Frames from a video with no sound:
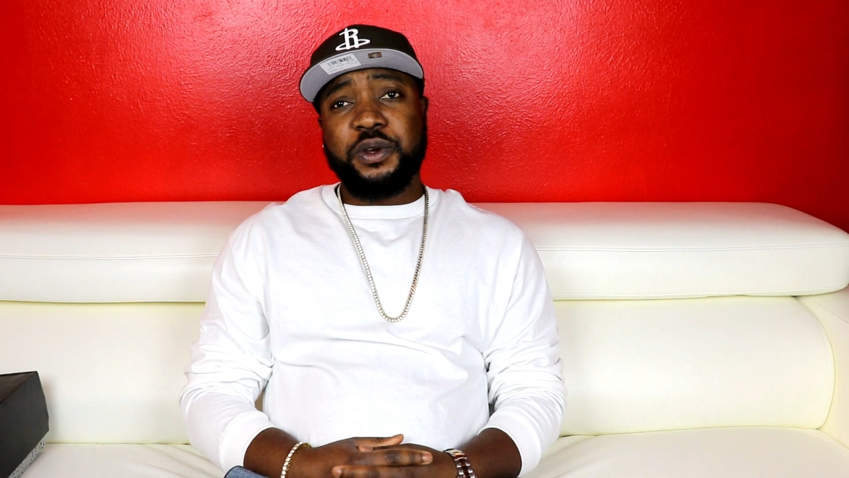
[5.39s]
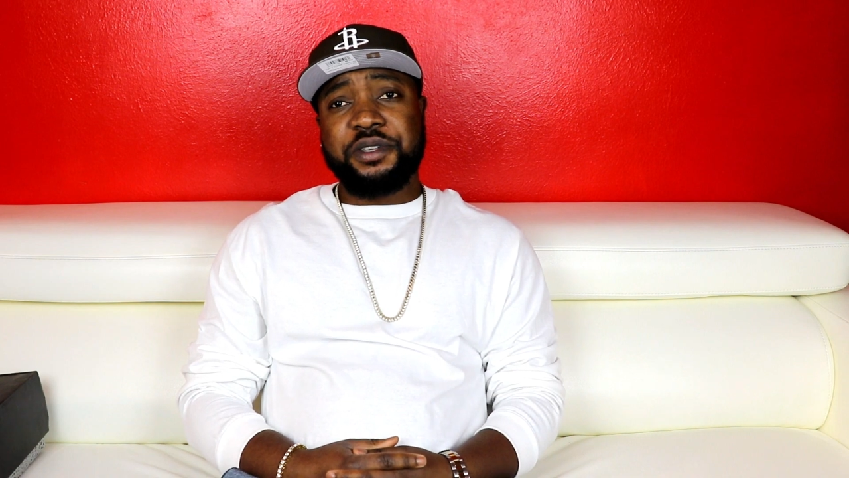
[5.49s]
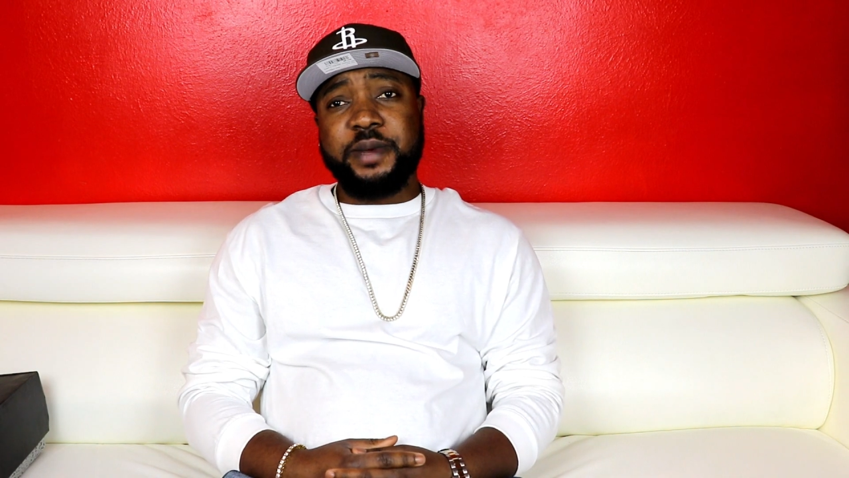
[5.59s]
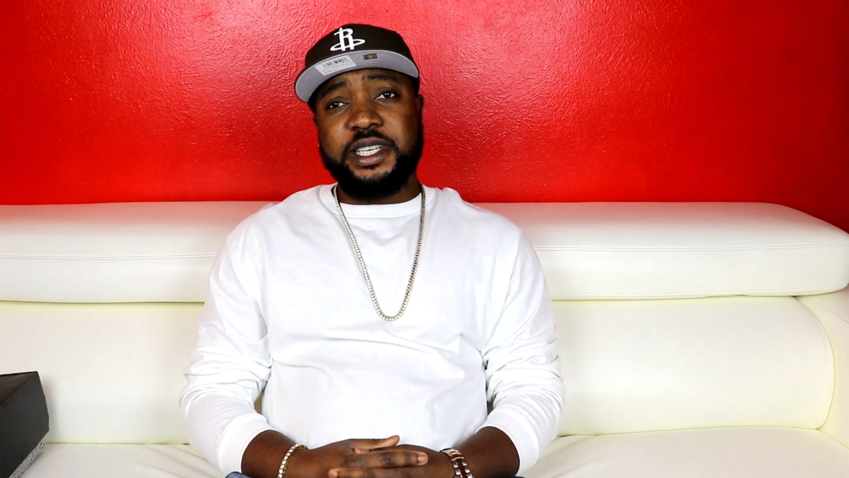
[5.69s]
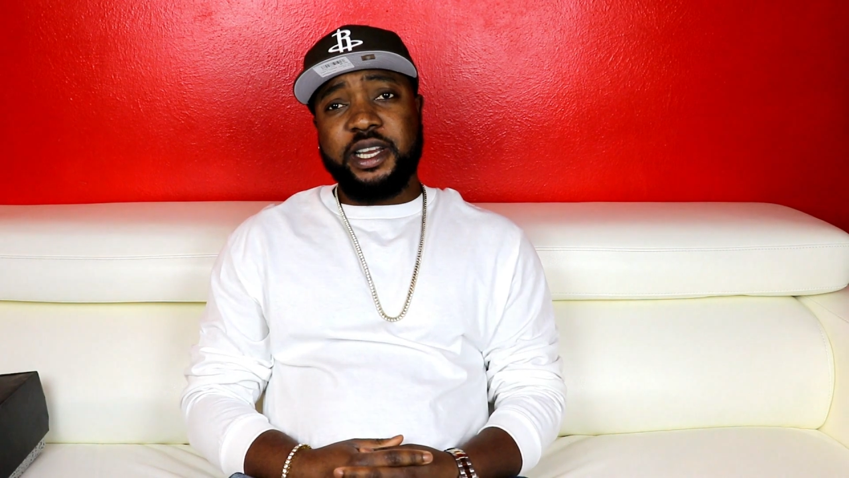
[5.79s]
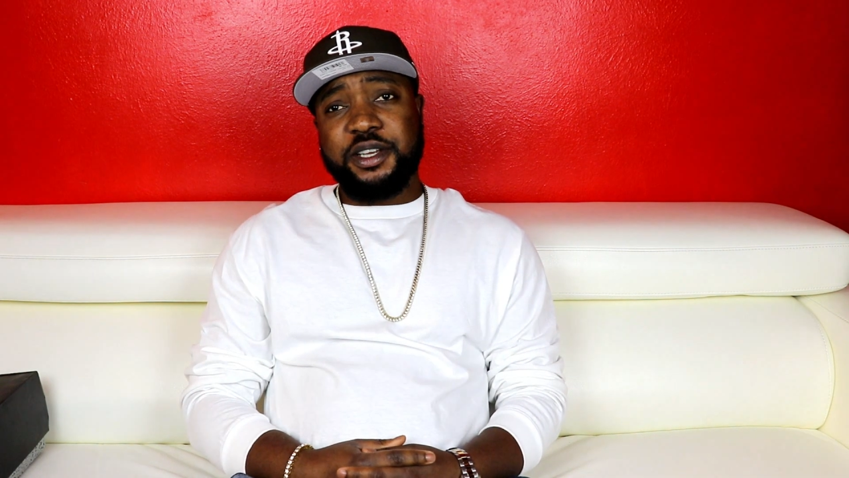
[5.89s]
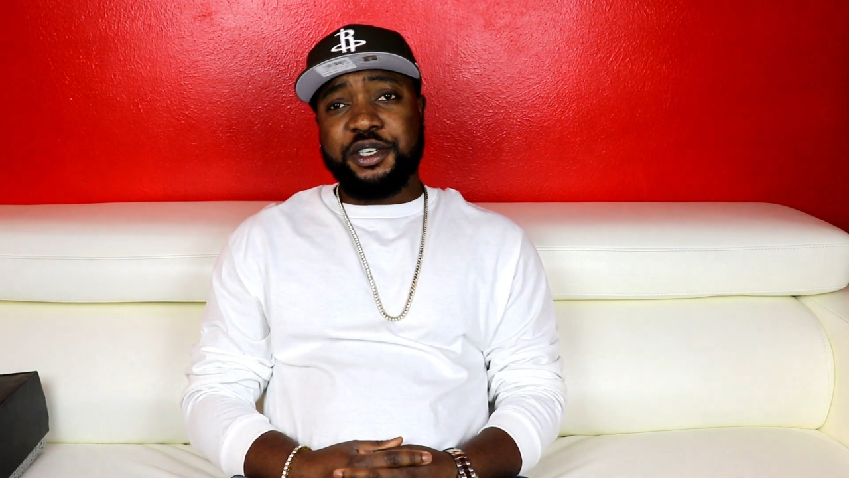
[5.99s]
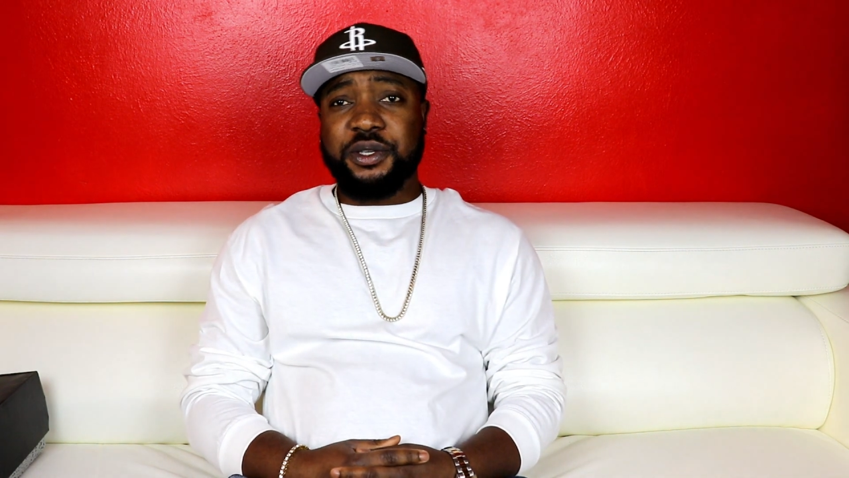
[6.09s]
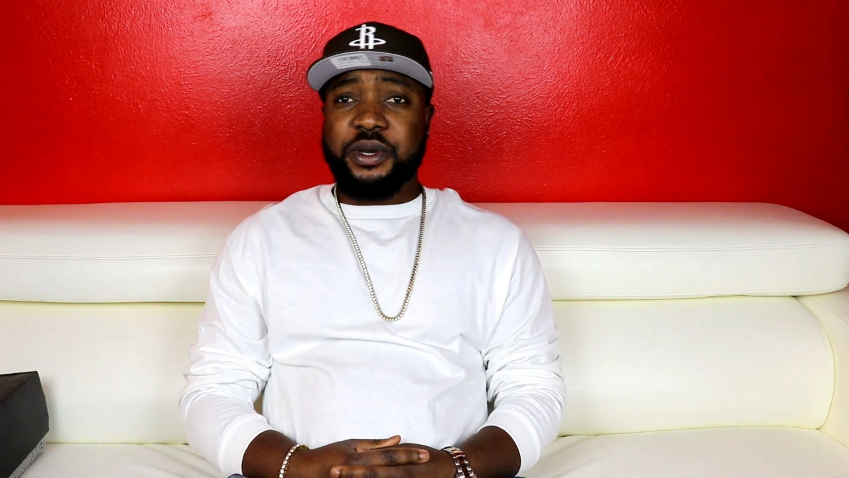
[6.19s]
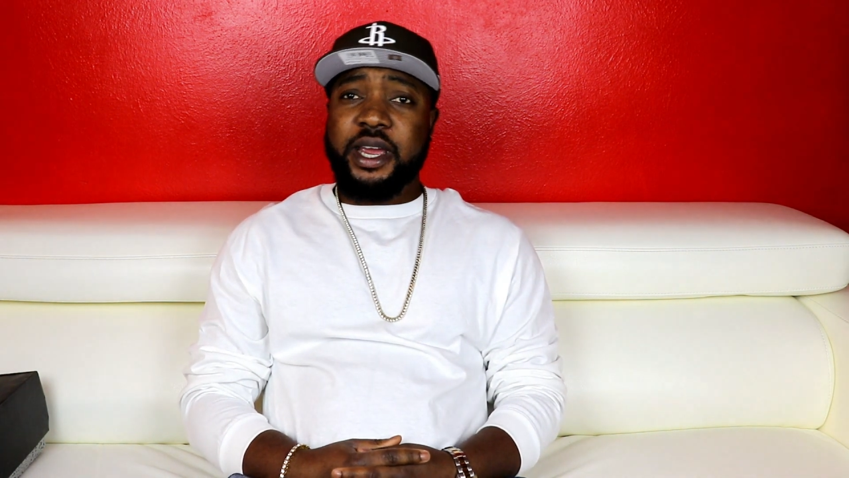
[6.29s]
knows my channel
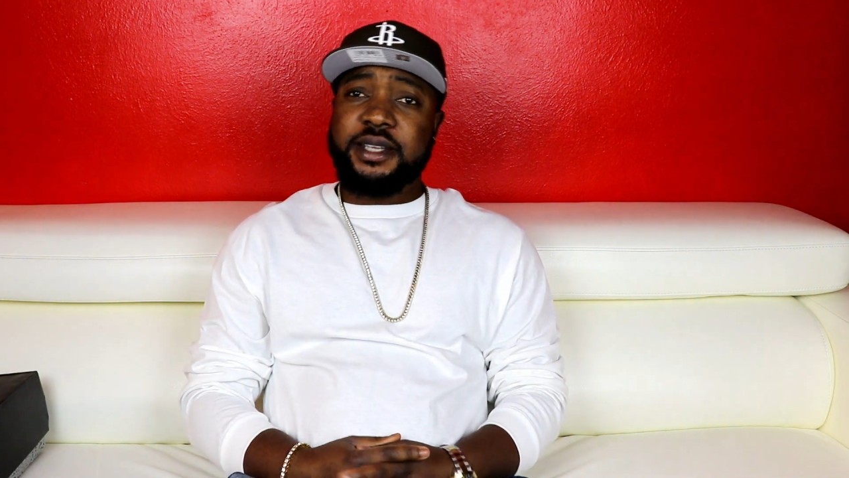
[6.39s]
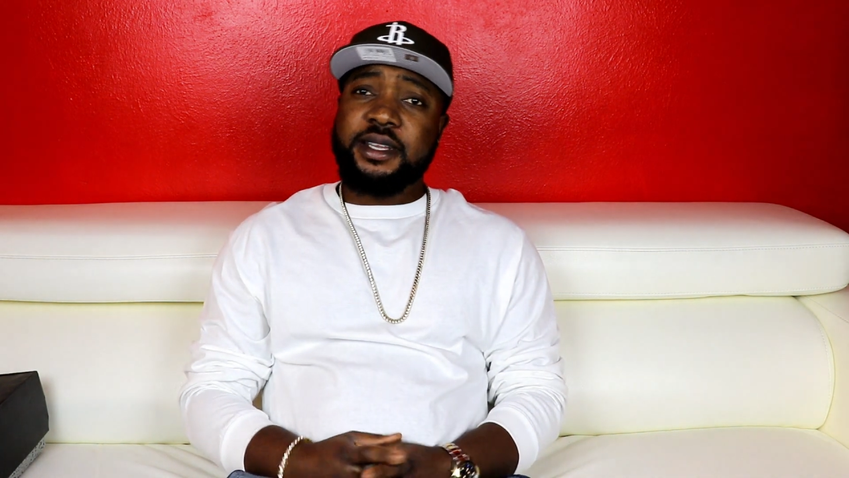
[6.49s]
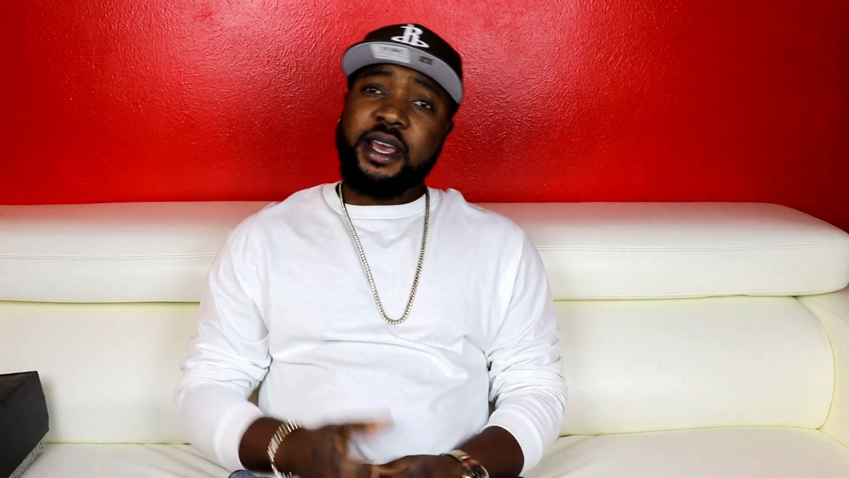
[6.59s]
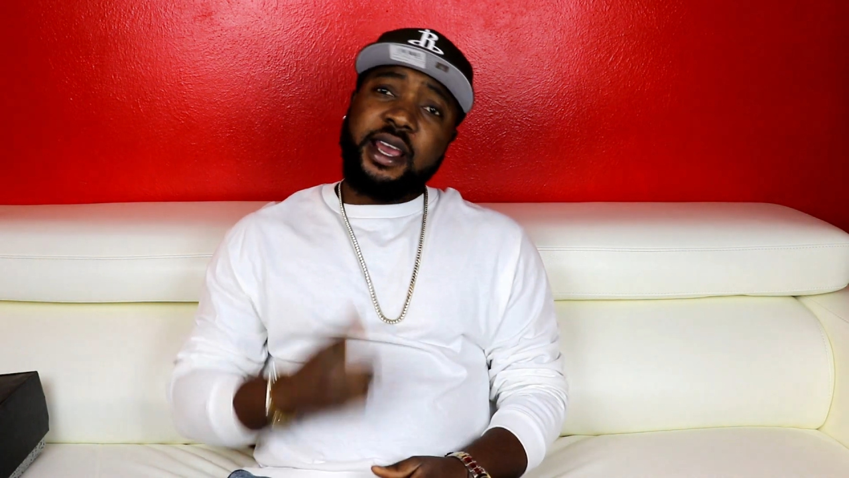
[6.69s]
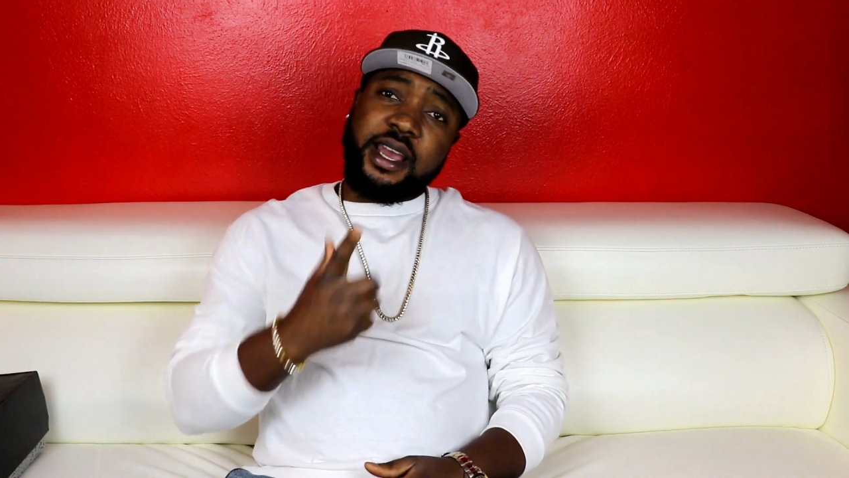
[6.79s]
sneakerhead.